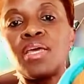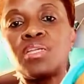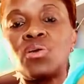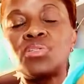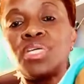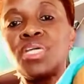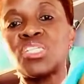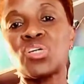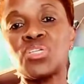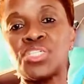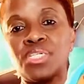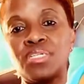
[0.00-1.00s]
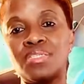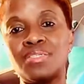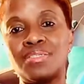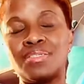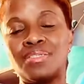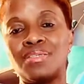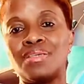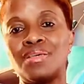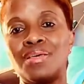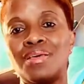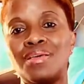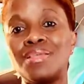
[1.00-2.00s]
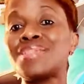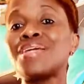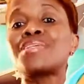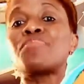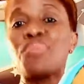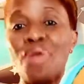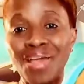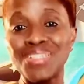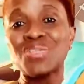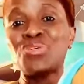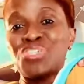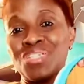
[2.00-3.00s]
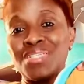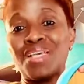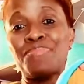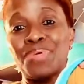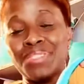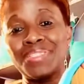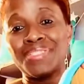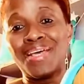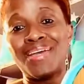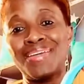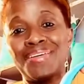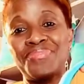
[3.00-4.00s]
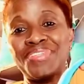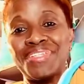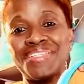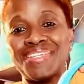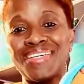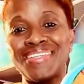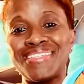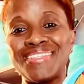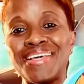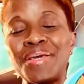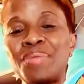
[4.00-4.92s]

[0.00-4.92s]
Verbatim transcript: Now these cushions, these are surprise cushions I put inside here for these kids